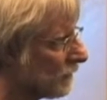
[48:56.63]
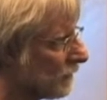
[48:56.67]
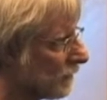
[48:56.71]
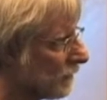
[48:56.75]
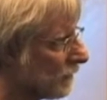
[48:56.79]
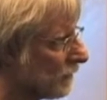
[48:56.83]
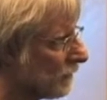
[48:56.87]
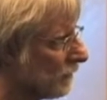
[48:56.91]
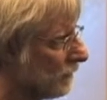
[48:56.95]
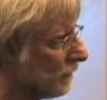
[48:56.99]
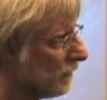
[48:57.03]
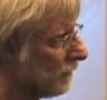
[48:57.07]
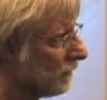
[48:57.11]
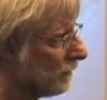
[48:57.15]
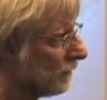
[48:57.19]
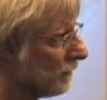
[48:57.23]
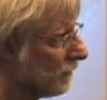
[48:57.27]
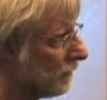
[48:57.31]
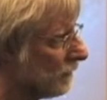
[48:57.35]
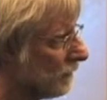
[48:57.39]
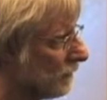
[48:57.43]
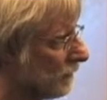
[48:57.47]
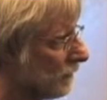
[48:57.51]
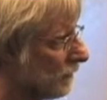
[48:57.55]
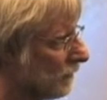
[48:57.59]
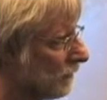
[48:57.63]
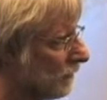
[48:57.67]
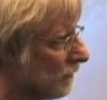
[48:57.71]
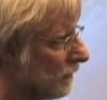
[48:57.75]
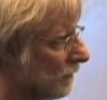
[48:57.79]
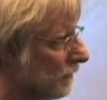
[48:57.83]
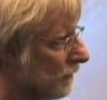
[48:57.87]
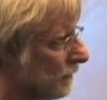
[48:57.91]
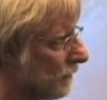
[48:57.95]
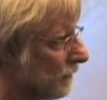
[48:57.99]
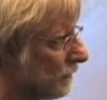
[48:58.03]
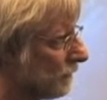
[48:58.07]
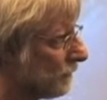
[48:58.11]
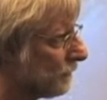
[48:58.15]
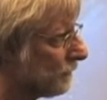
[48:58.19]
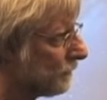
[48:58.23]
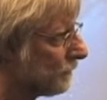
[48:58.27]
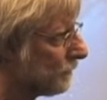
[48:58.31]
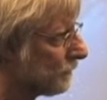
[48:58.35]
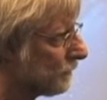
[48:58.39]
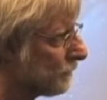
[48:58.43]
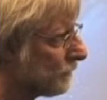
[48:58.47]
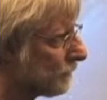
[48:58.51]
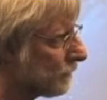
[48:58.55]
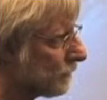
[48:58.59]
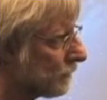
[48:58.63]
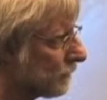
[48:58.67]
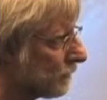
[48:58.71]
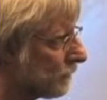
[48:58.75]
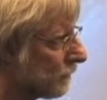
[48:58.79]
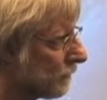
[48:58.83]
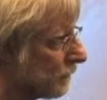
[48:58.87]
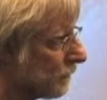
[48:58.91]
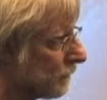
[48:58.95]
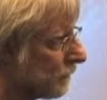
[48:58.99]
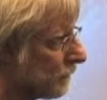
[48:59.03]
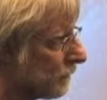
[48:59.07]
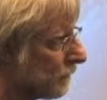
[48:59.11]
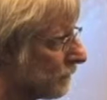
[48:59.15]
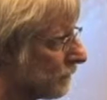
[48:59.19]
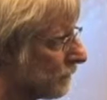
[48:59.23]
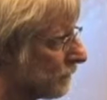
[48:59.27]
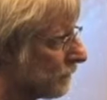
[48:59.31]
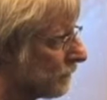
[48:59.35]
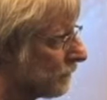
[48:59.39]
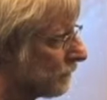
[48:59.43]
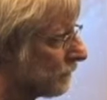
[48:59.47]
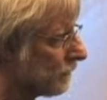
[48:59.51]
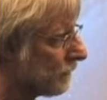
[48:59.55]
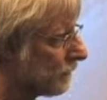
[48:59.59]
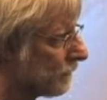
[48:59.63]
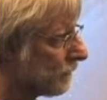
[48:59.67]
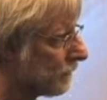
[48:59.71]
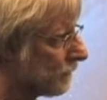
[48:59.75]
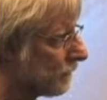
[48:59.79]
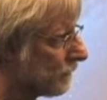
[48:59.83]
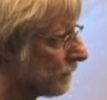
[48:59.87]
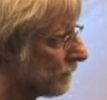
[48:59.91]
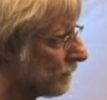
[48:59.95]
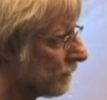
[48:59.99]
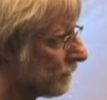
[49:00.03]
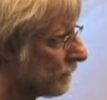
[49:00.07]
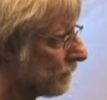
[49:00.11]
Do you think we need new, like we need making practices, and narrative based